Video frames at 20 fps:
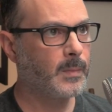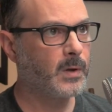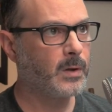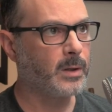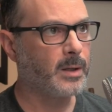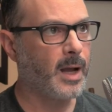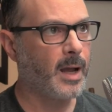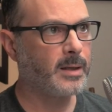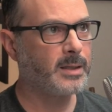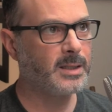
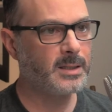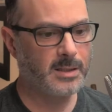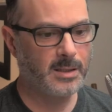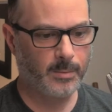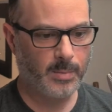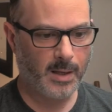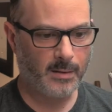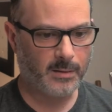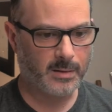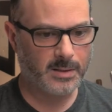Good, I need
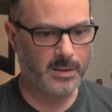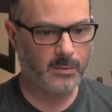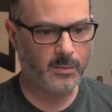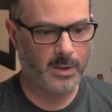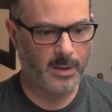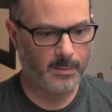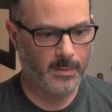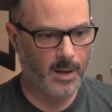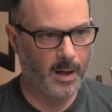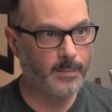to be able to see
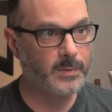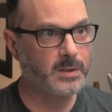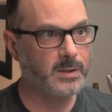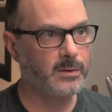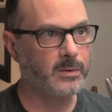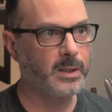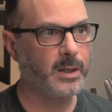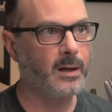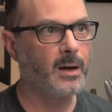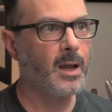what I'm up
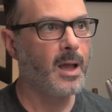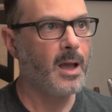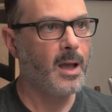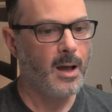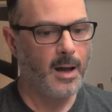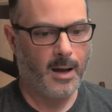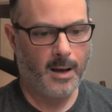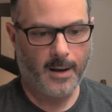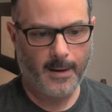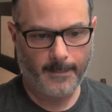to here.
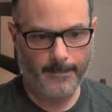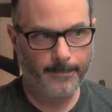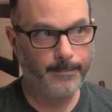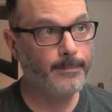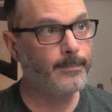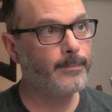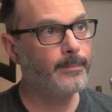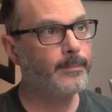Um,